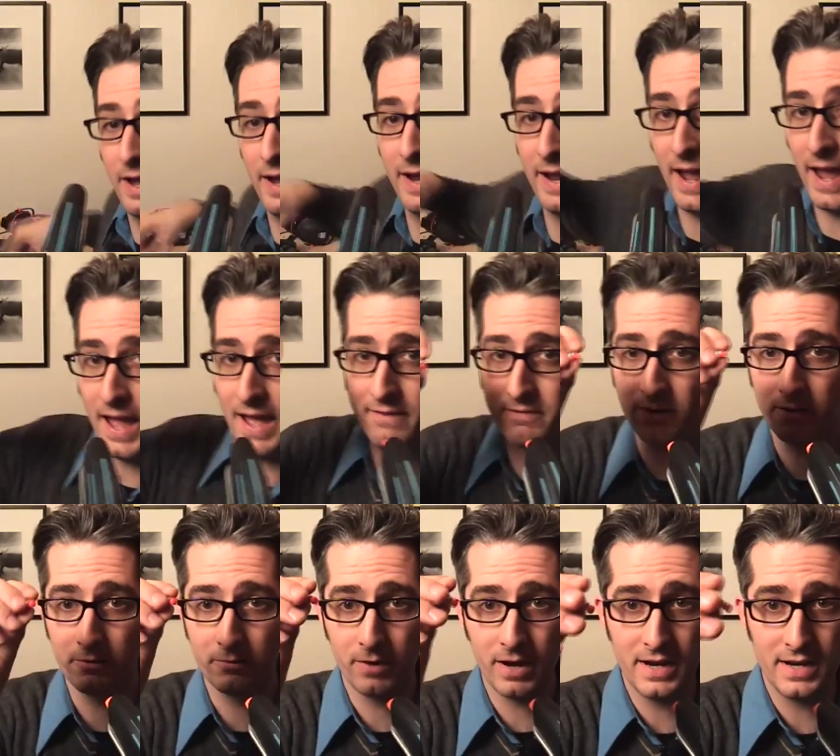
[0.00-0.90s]
I have
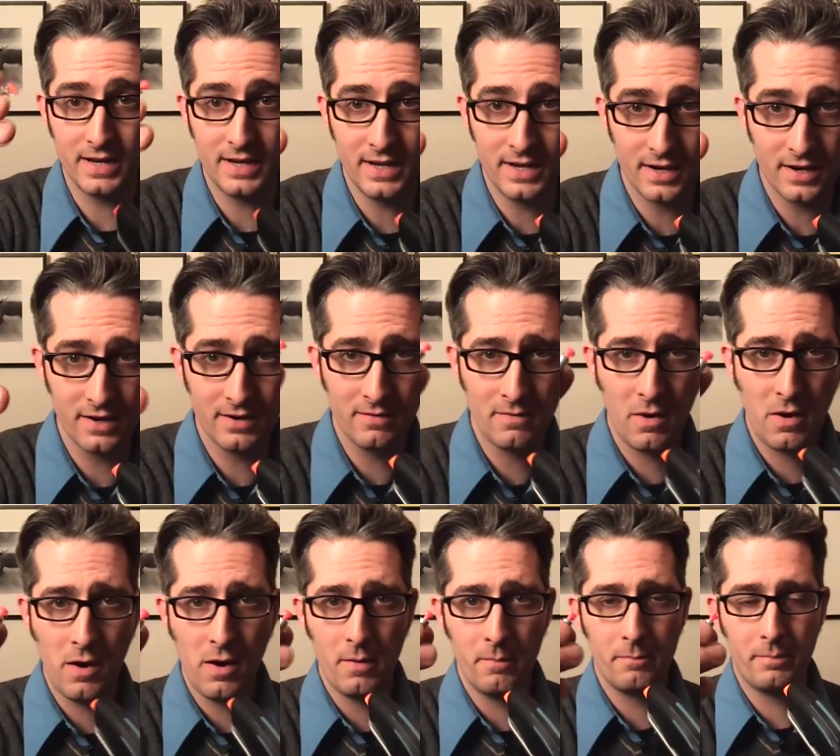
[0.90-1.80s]
it right here.
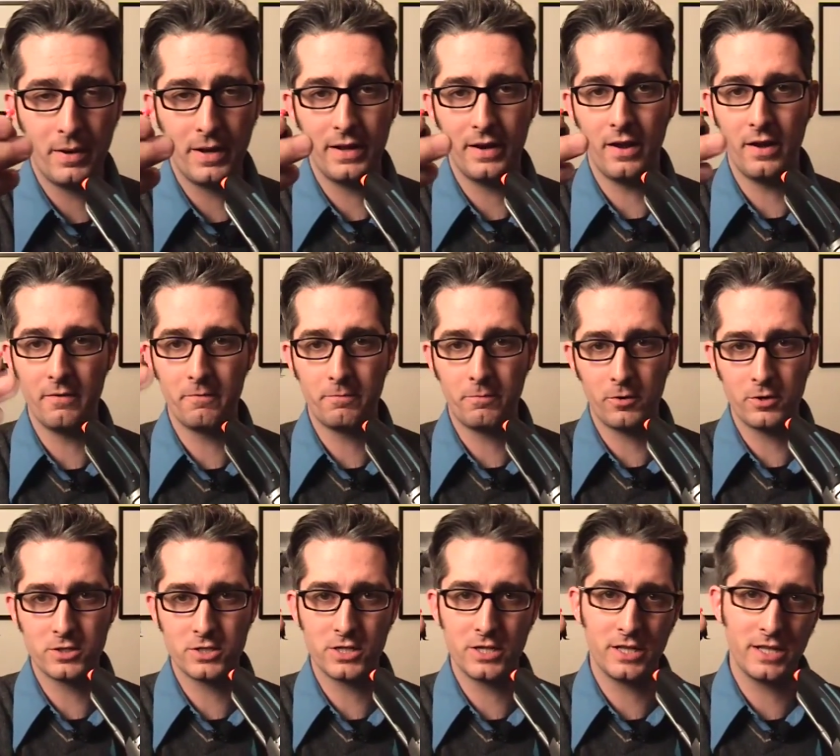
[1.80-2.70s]
But
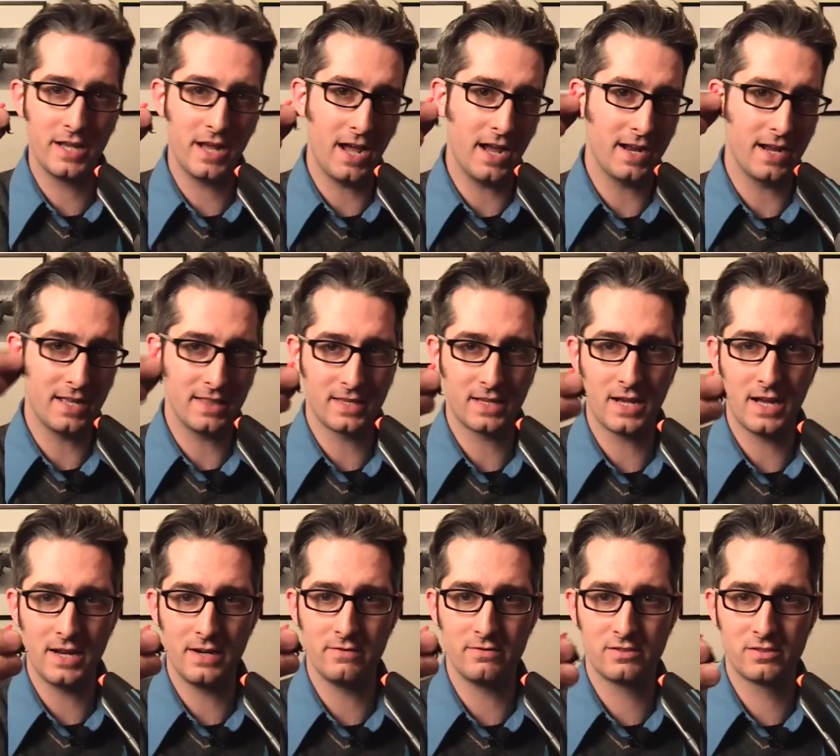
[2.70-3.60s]
unfortunately, I got the
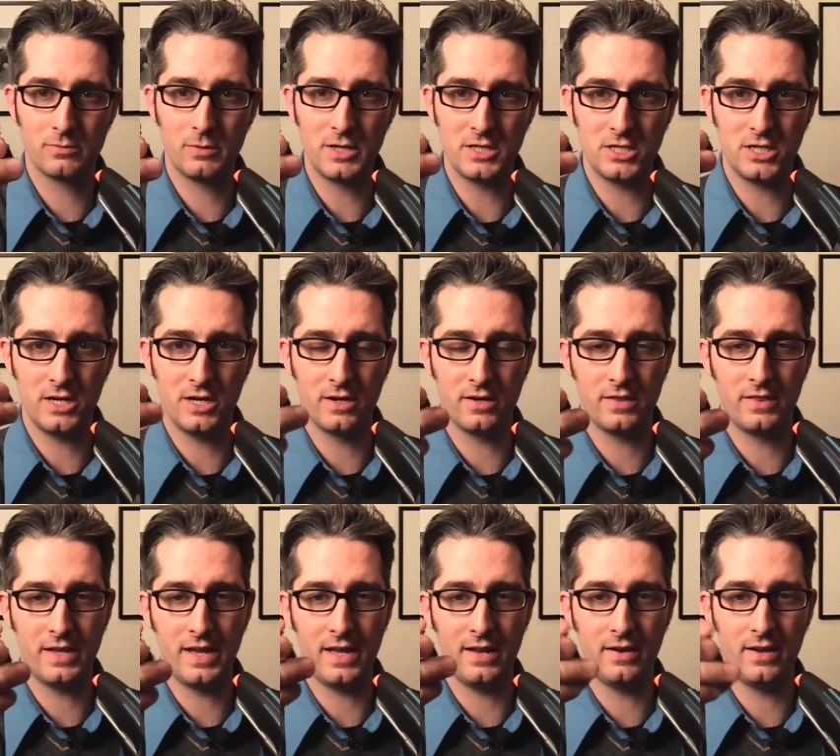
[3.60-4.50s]
kind of switch here
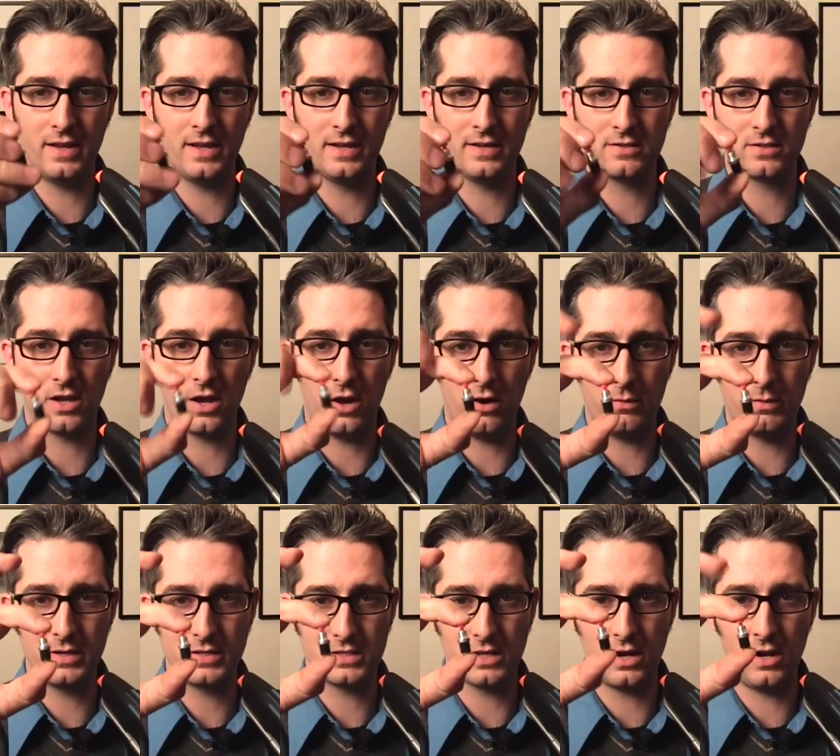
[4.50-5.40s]
that is
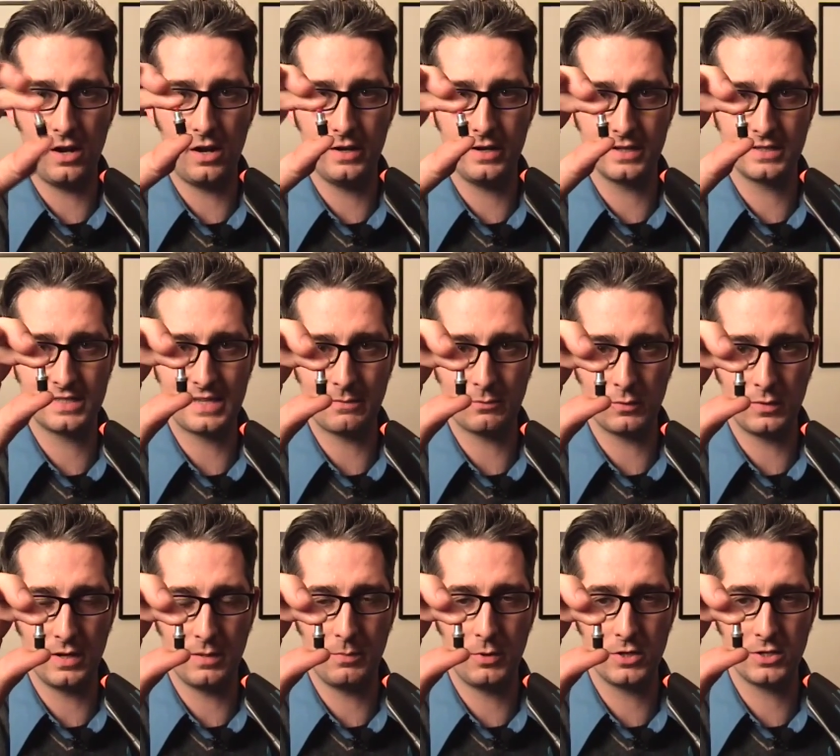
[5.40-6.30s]
always on except
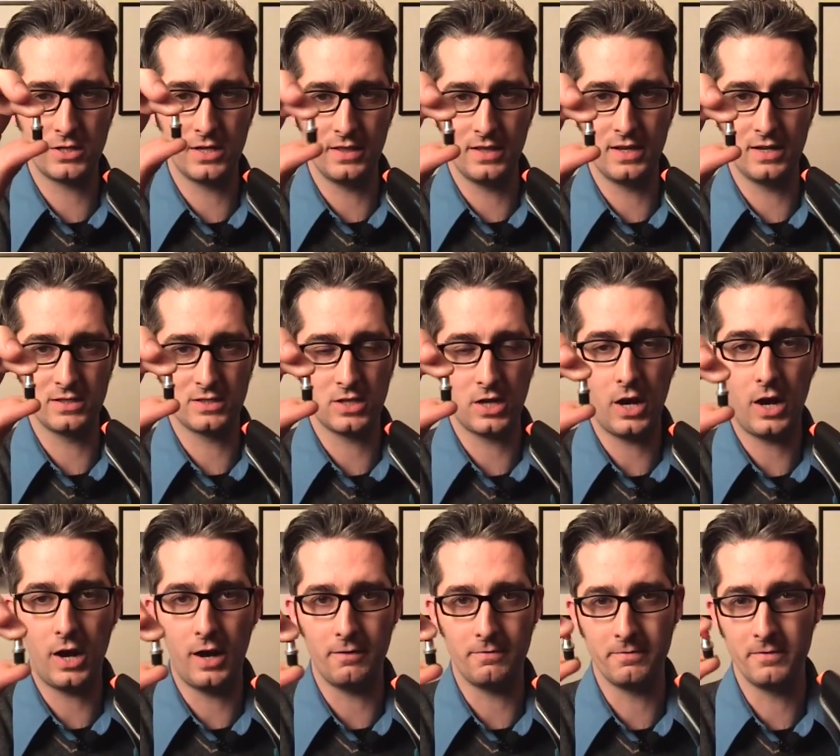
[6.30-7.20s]
when you push it and then it's
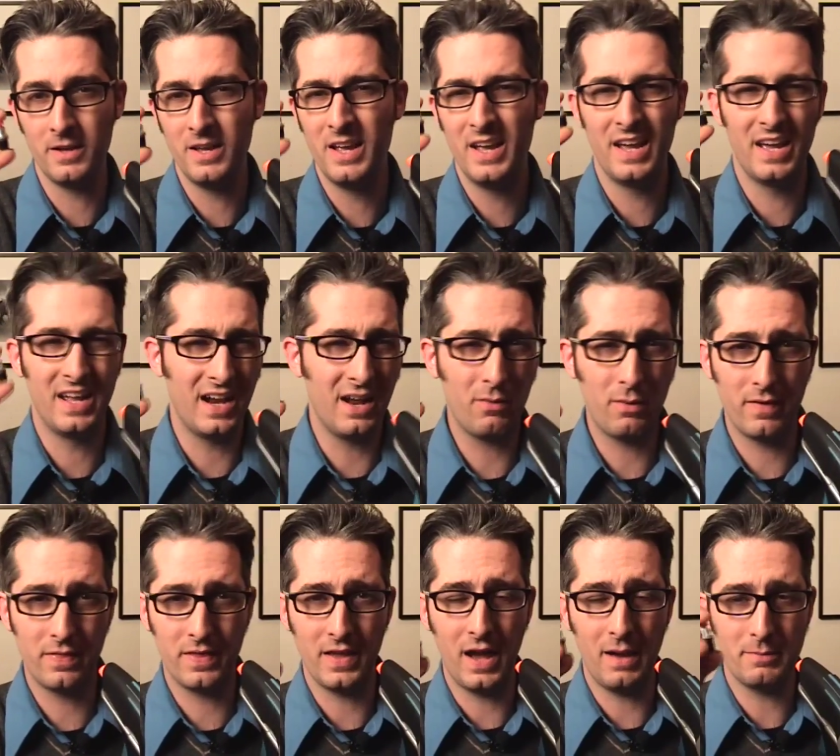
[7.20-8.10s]
off. And I
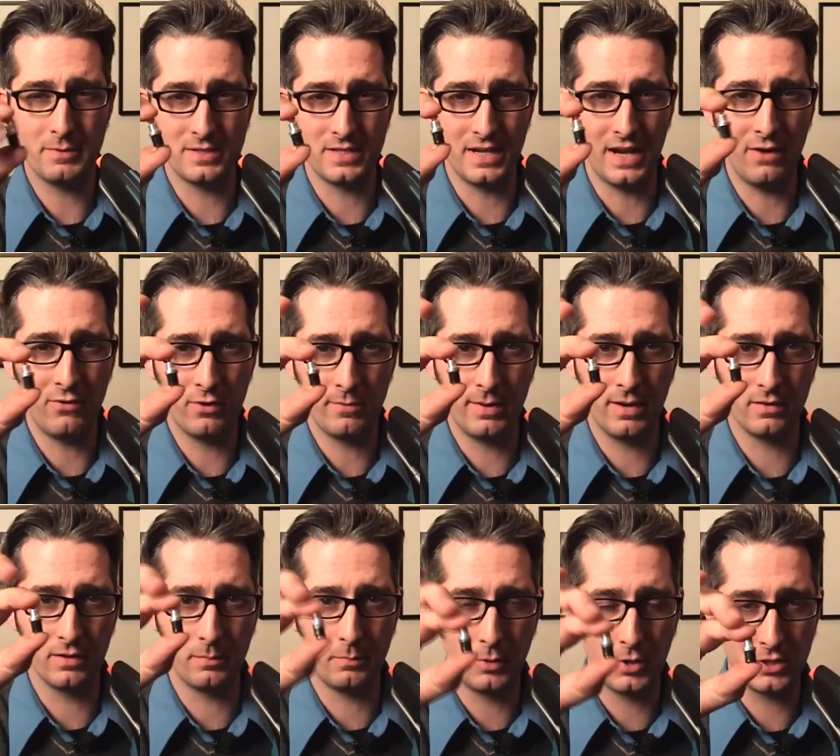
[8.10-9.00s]
want the opposite. I want to be
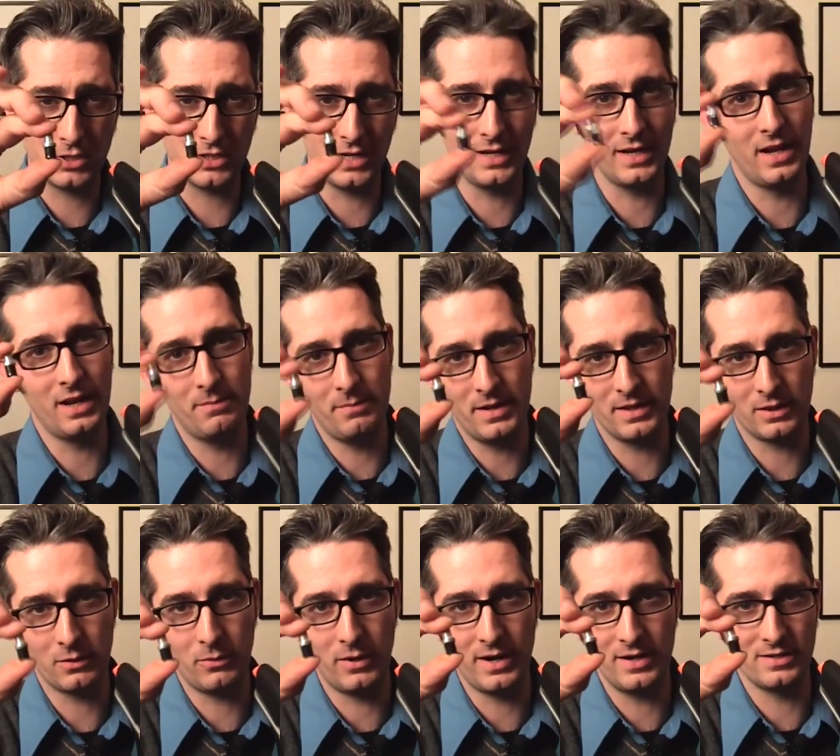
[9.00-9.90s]
able to push it and make
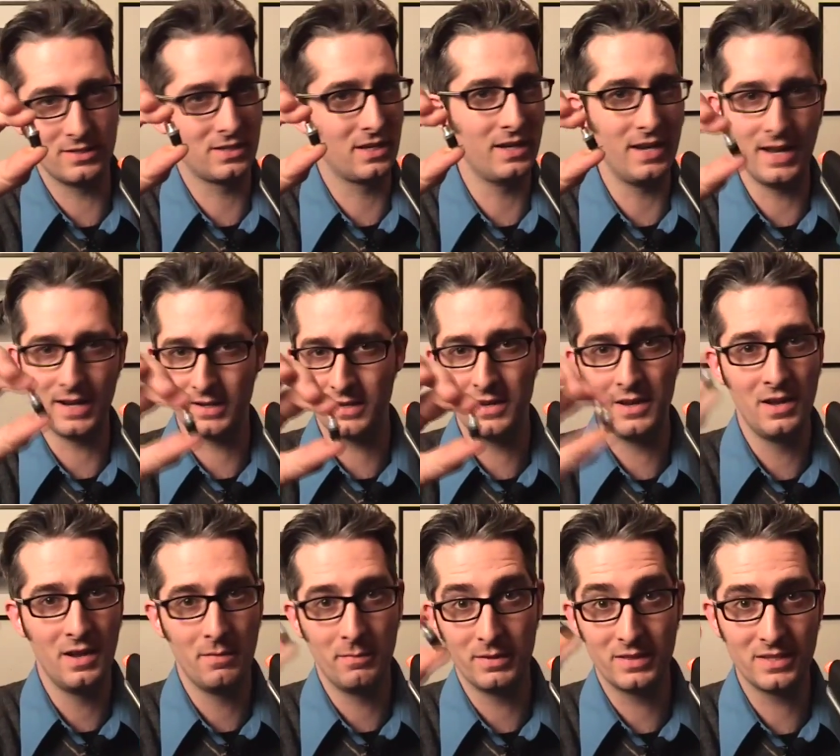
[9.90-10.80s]
the wires connect.
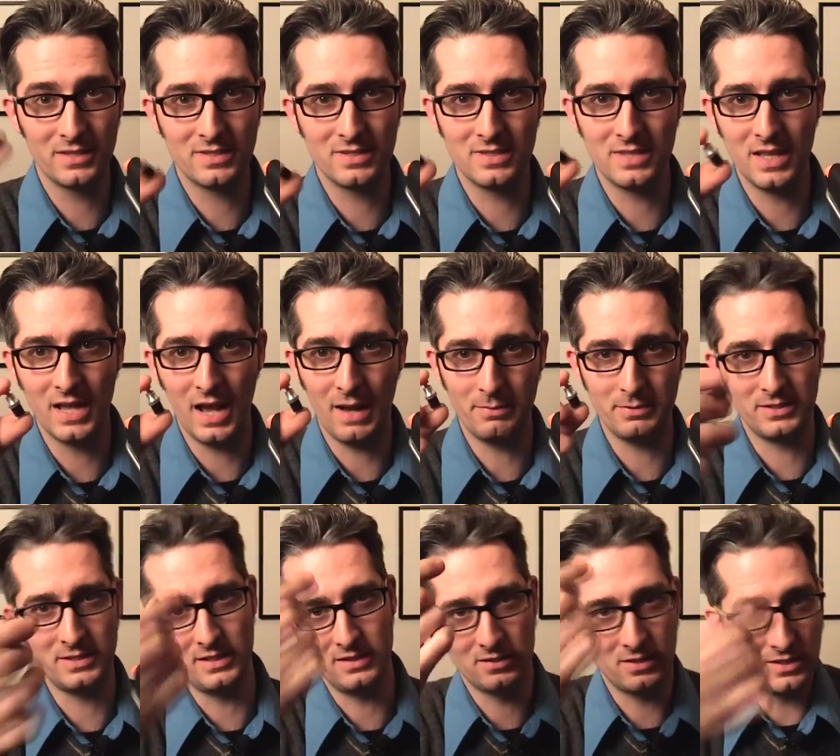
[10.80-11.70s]
But this is the
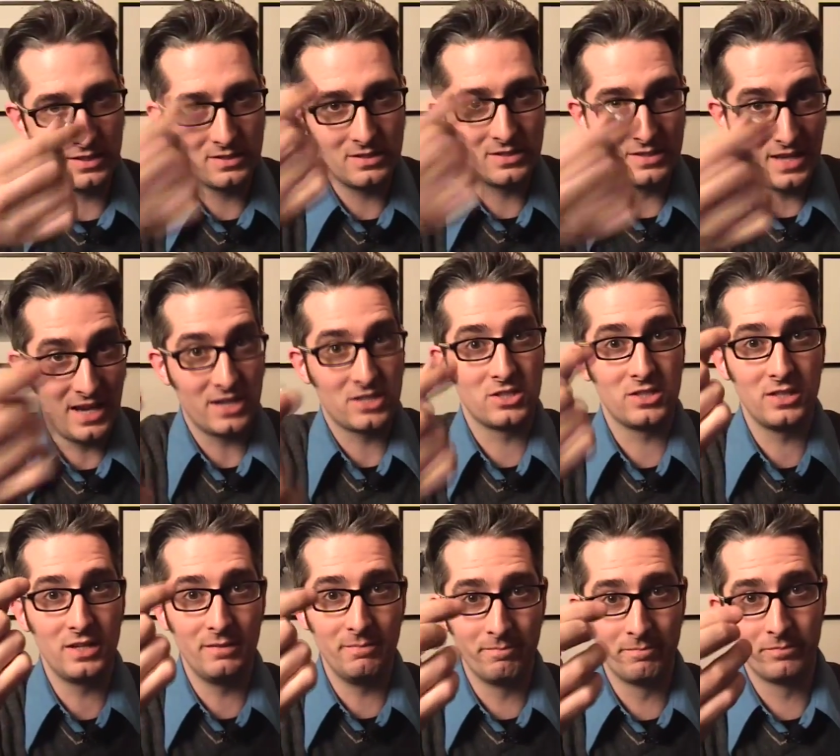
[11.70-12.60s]
opposite. So this is
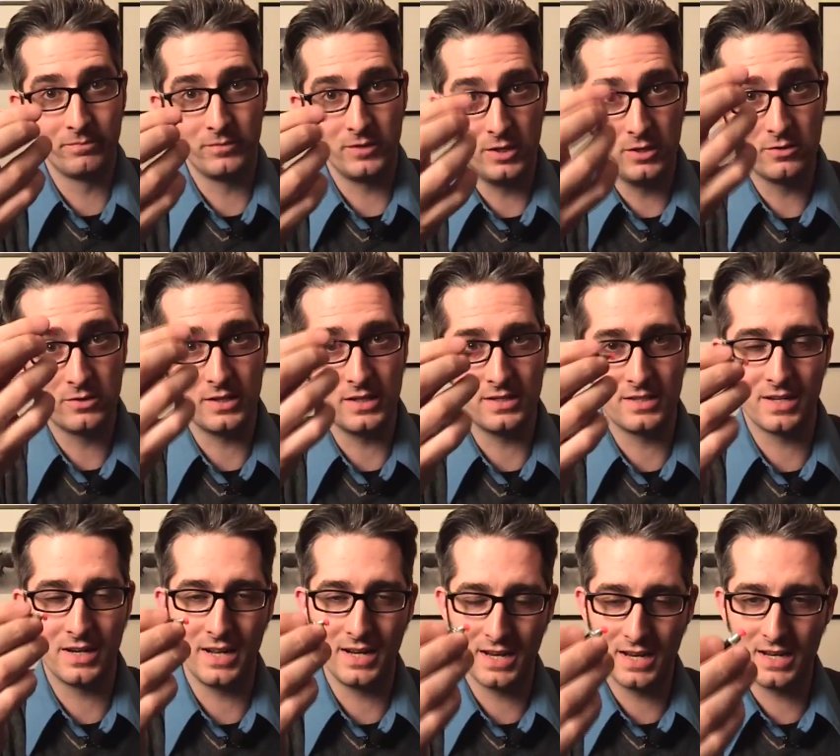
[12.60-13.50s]
actually useless
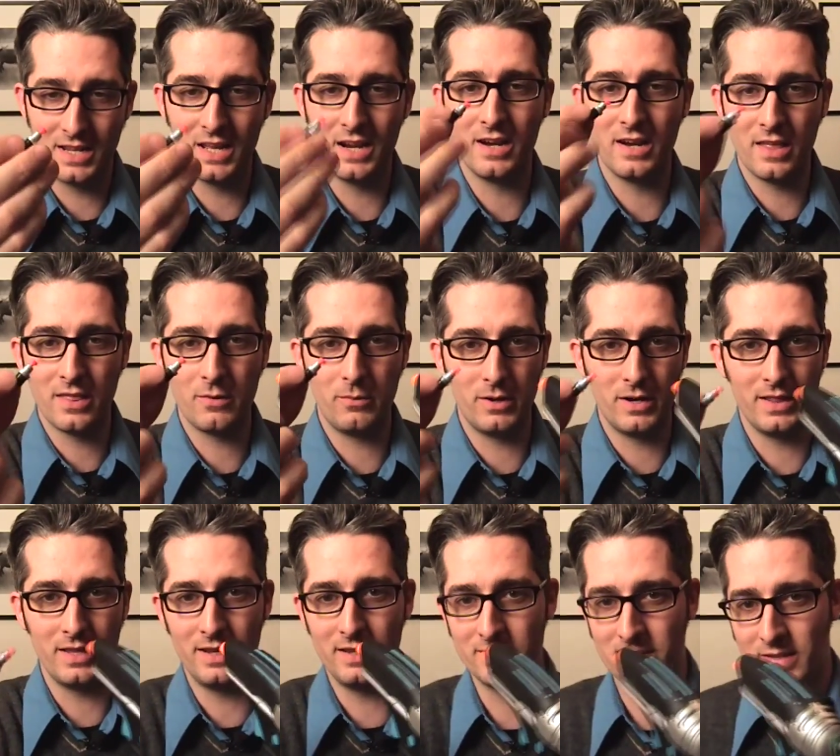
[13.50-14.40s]
and I need to get another one
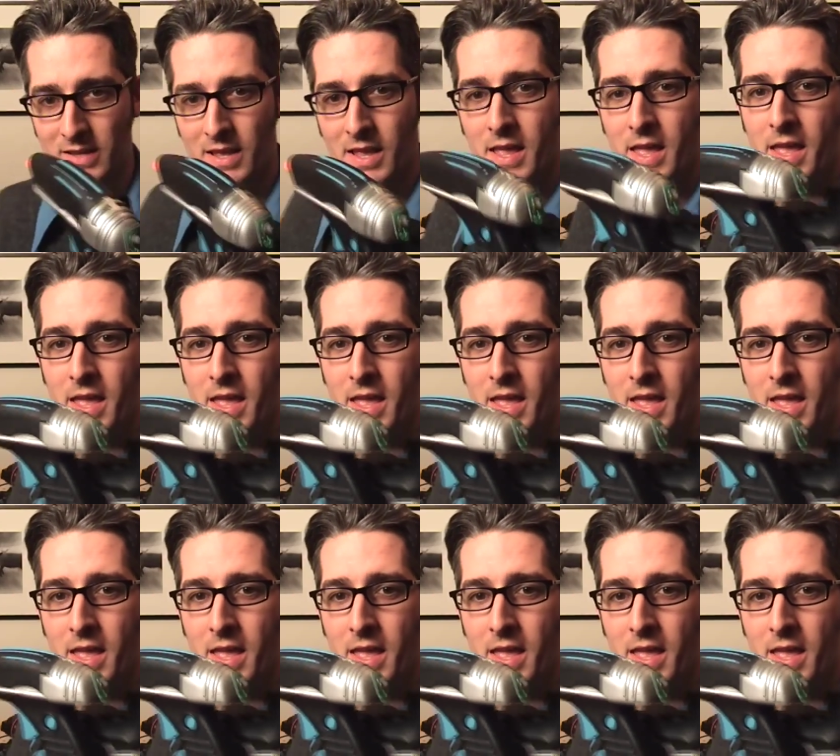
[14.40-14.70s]
of these.